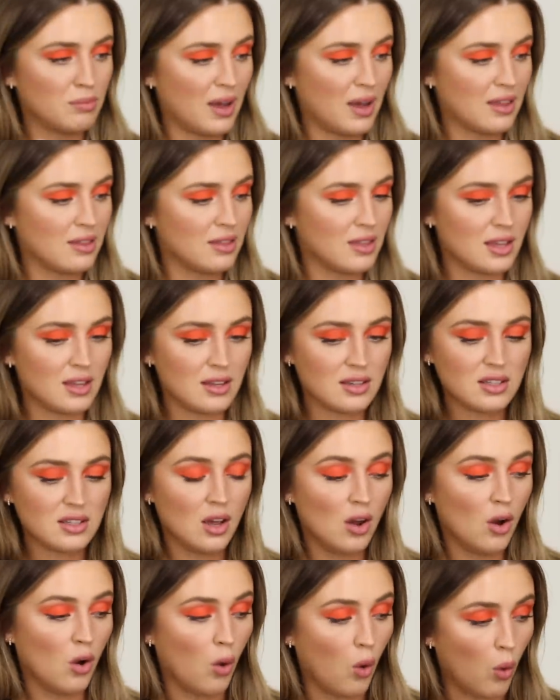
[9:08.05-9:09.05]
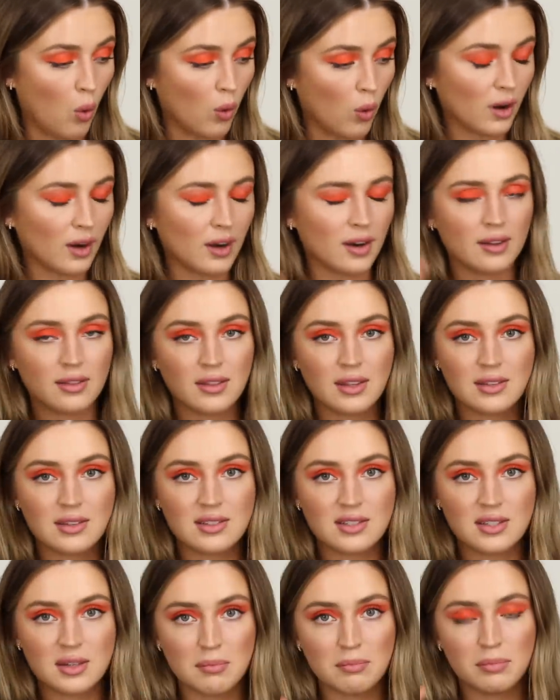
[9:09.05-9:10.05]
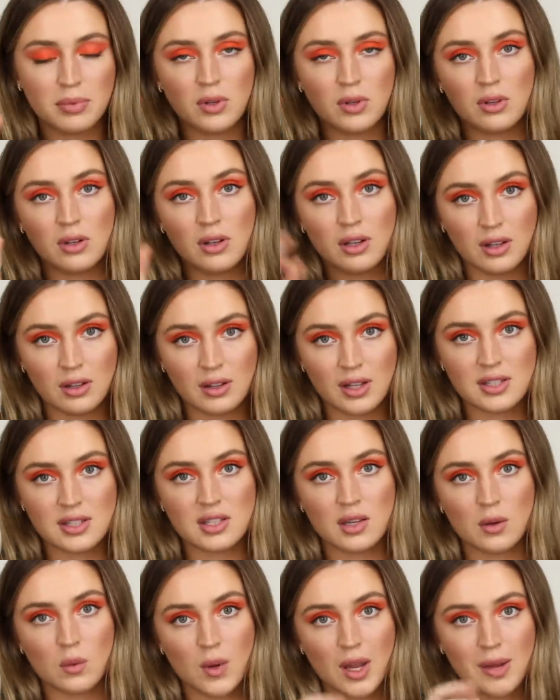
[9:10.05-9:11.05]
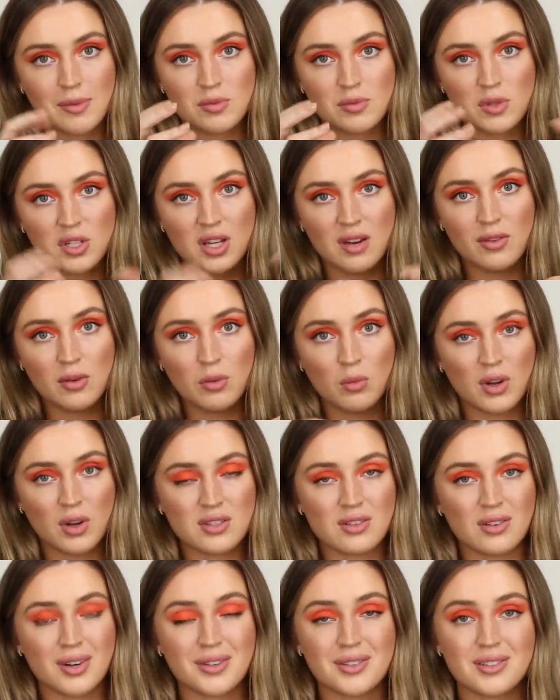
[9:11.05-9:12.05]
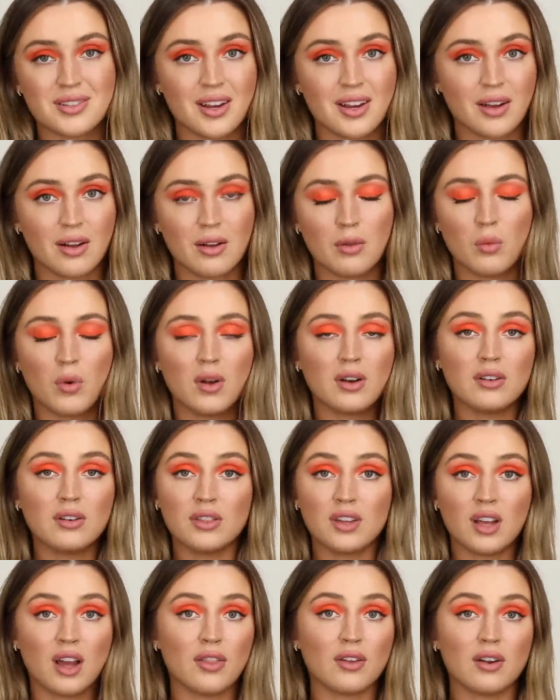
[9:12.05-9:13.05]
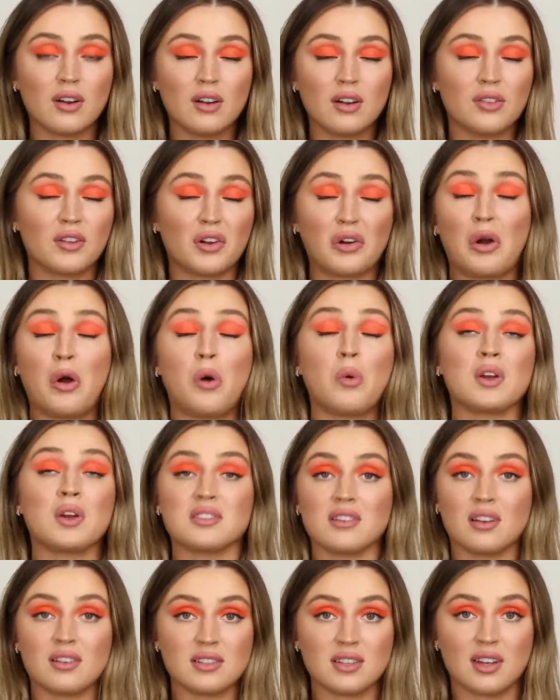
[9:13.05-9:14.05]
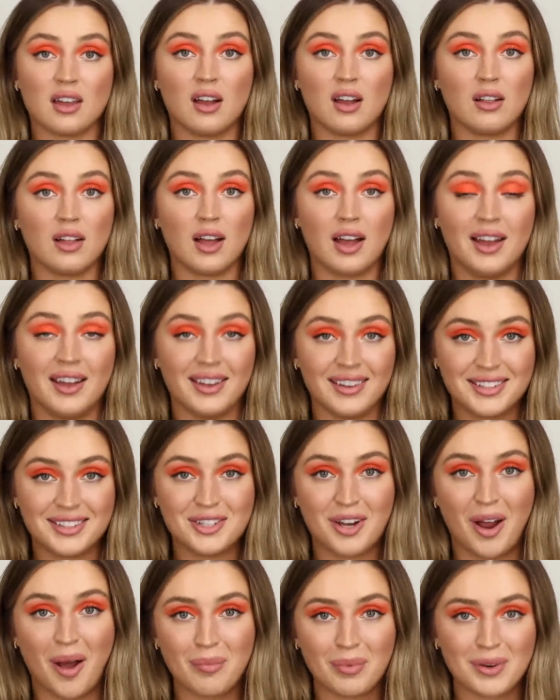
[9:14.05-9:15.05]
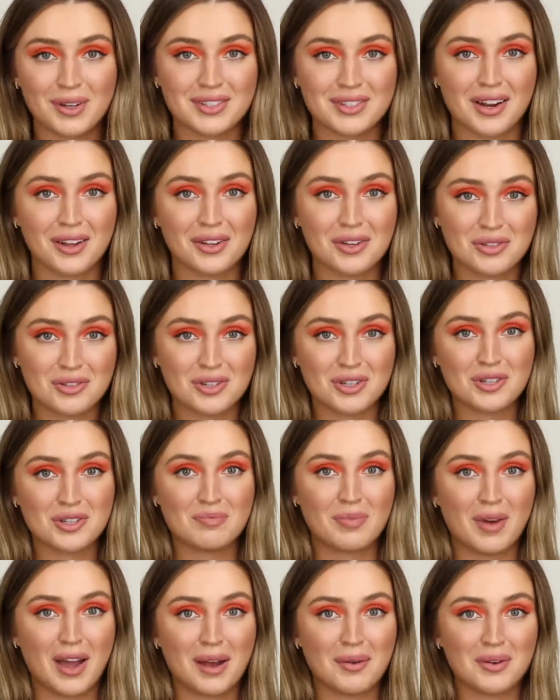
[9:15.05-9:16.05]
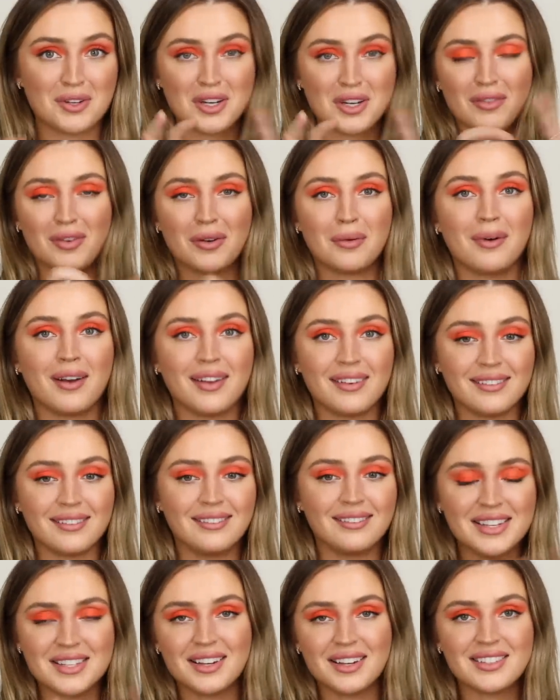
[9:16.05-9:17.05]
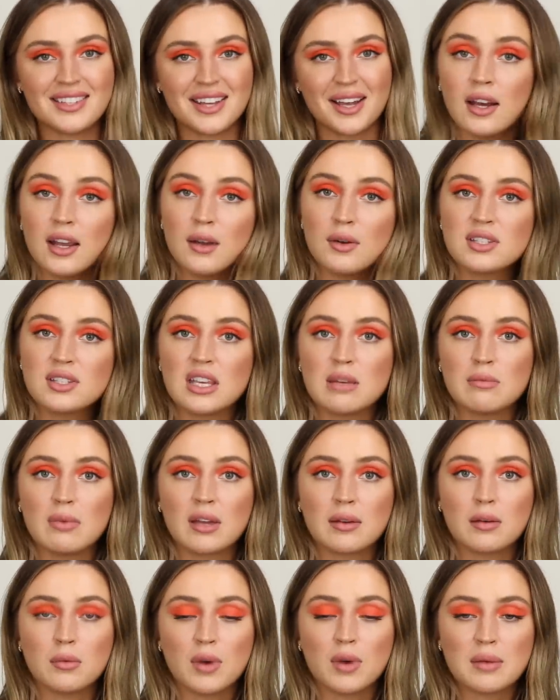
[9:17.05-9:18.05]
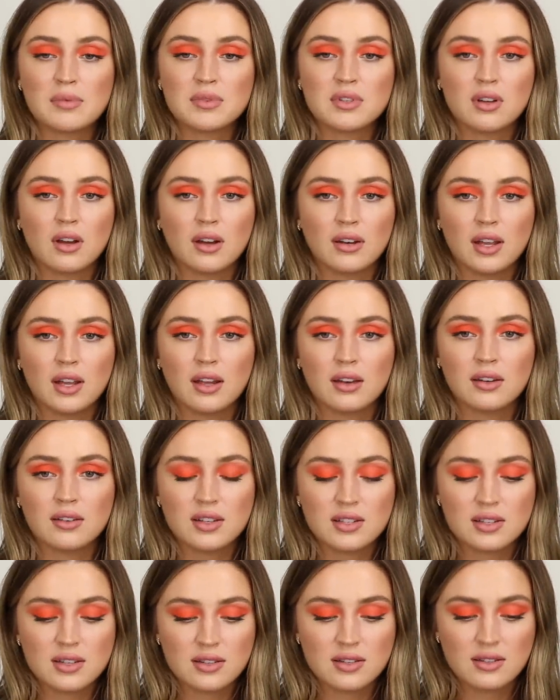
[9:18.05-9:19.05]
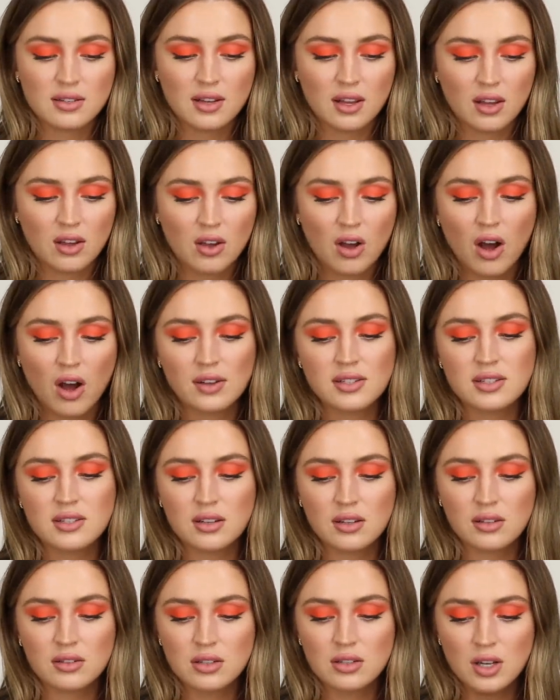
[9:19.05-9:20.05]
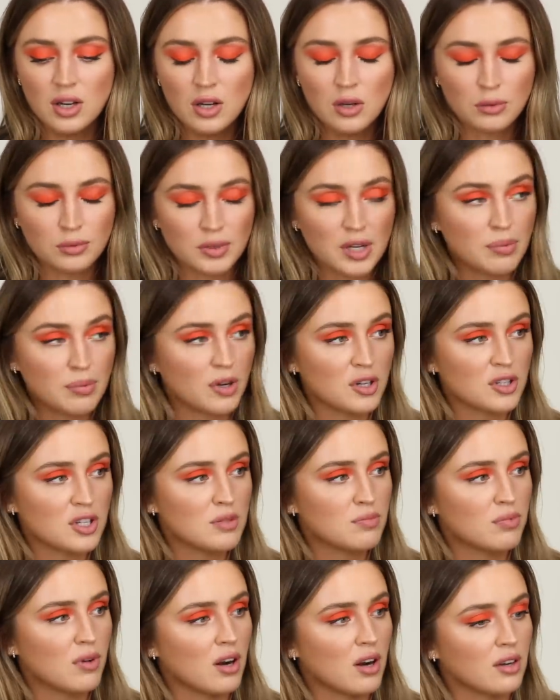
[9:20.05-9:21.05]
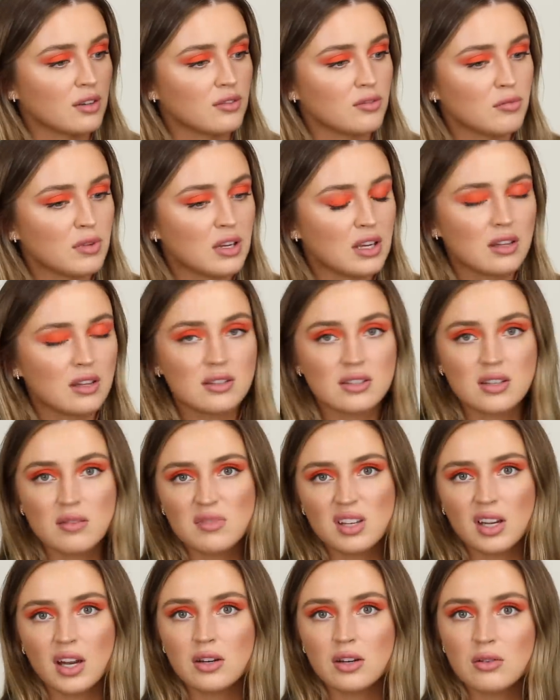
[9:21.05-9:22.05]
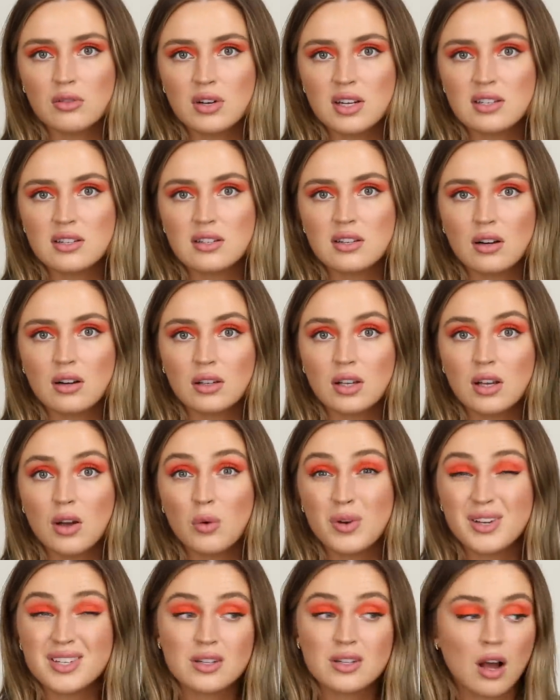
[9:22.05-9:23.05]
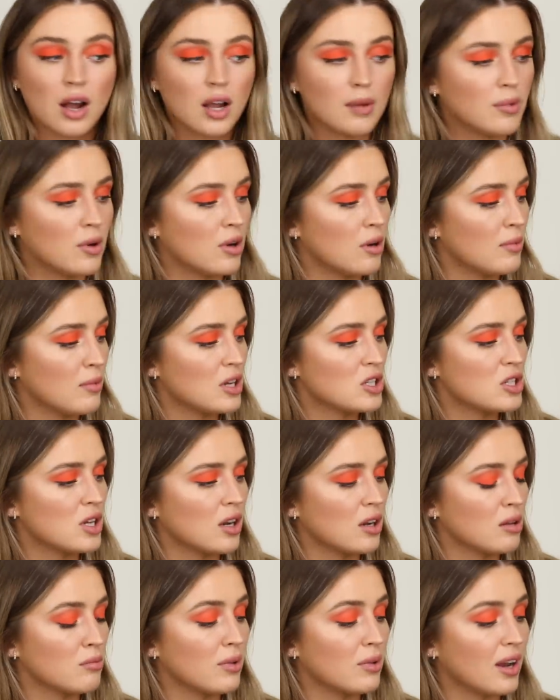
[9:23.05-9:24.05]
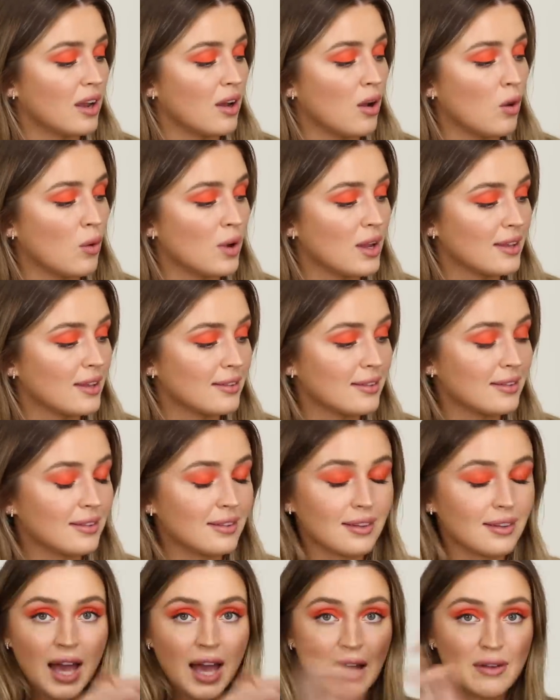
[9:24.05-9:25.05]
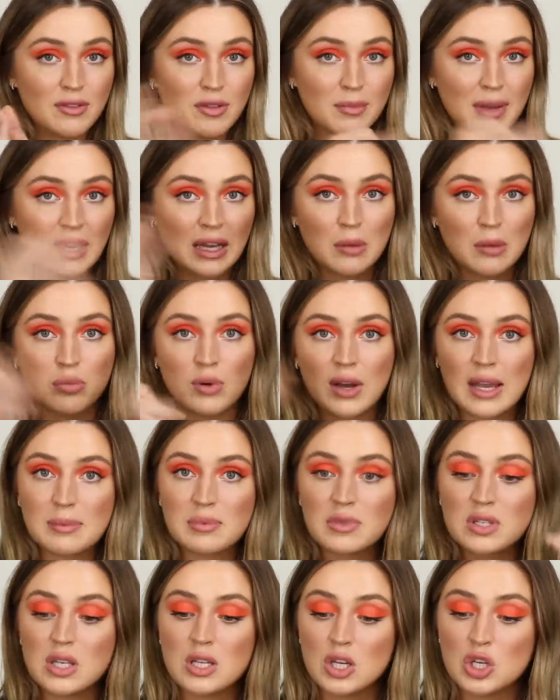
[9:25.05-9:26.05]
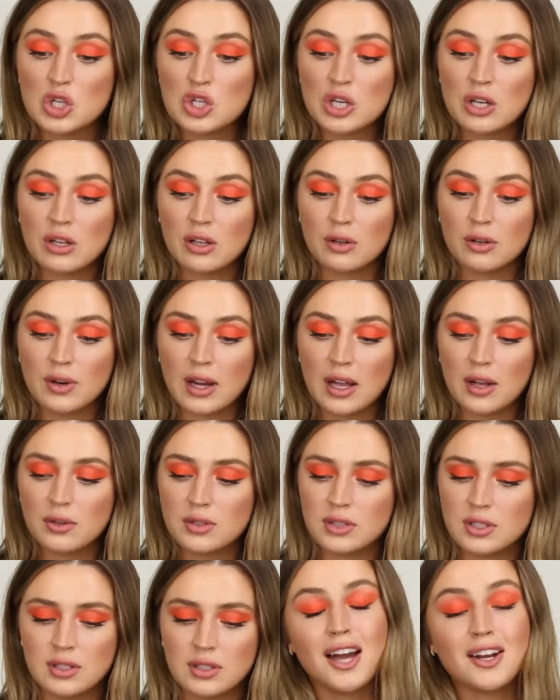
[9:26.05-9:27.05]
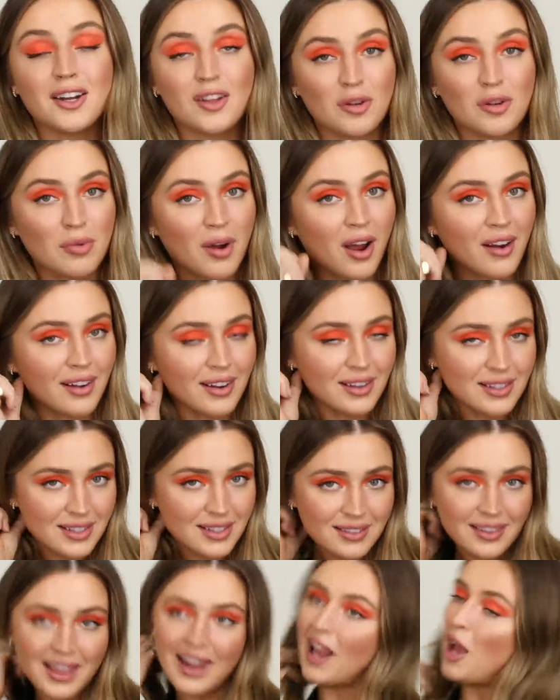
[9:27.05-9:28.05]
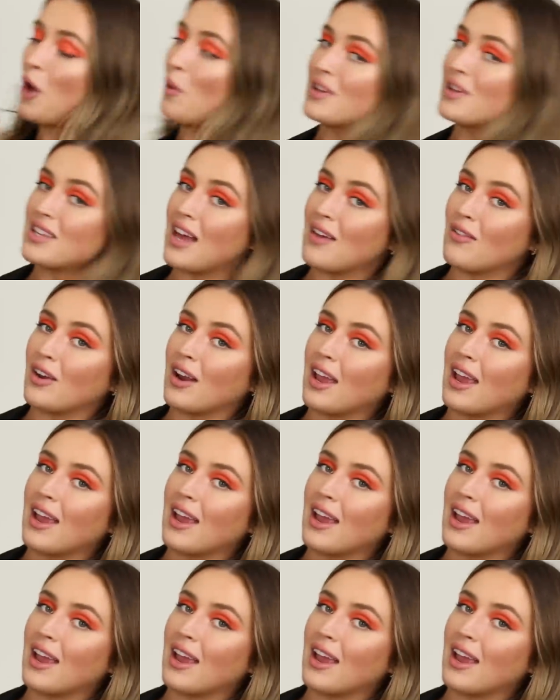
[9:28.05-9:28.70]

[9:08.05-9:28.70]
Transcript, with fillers: buy these or the simple cleansing wipes, whichever ones are on sale. One or the other, they're always on sale at Shoppers, and I'll usually just buy whichever one is on sale. I always keep makeup wipes on hand. This is a constant repurchase product for me, something I don't necessarily always talk about on my channel, but I always have the makeup wipes chilling around. Another product that I always have on